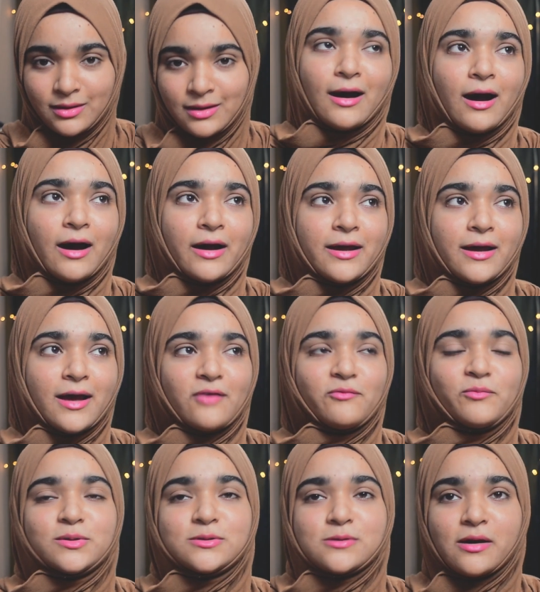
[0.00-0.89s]
I have
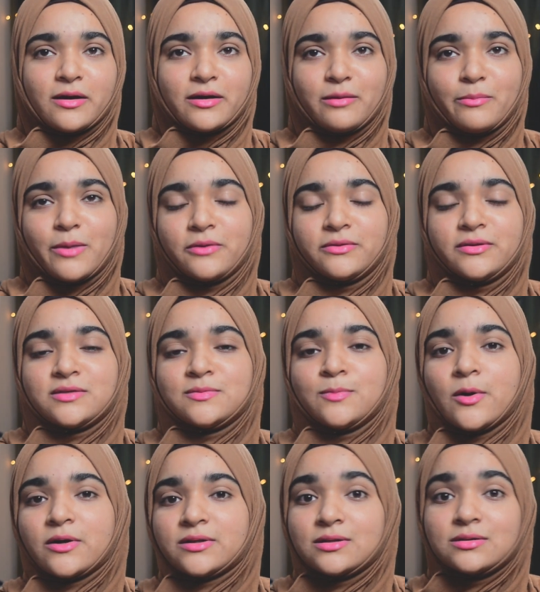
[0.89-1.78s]
been talking about this
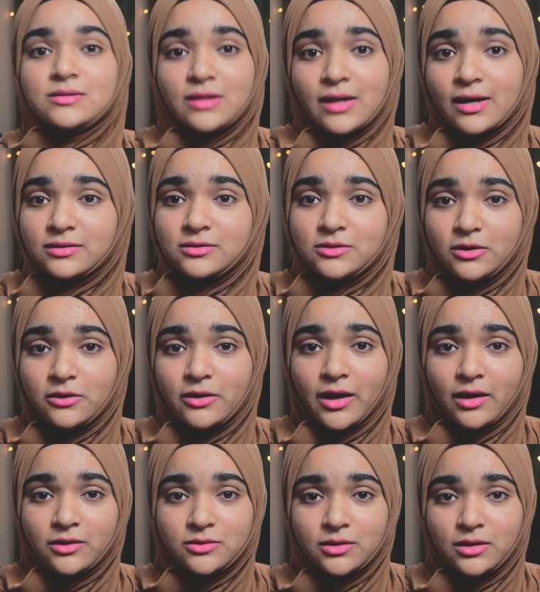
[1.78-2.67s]
book since last year,
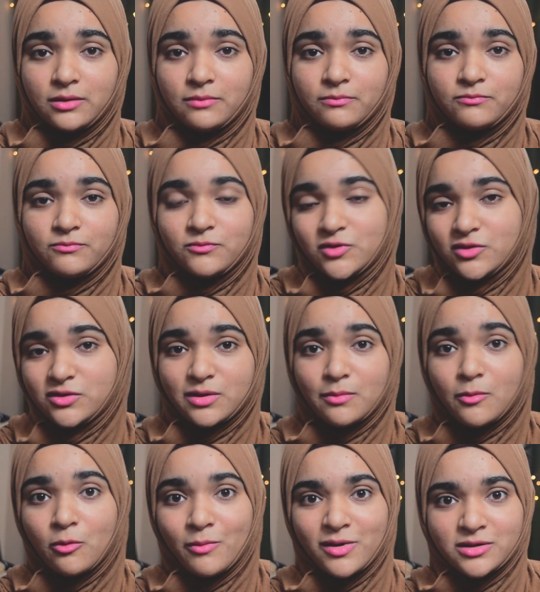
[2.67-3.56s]
actually, since the
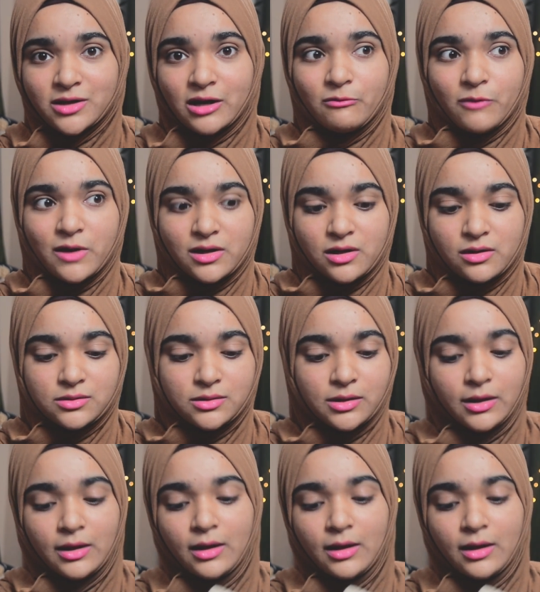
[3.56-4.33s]
moment I read it.